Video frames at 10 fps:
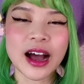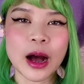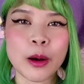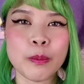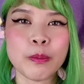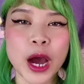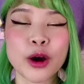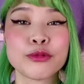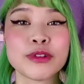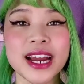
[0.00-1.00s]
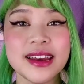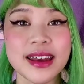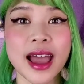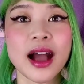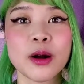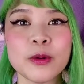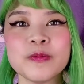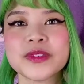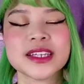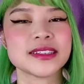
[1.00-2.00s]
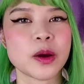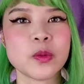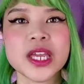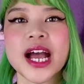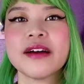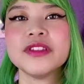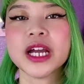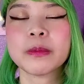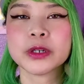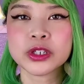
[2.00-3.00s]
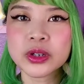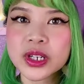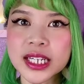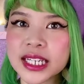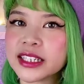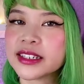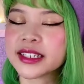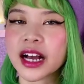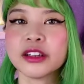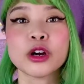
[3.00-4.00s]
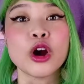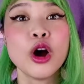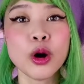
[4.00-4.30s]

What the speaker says: about right now is that we have the opportunity to tell our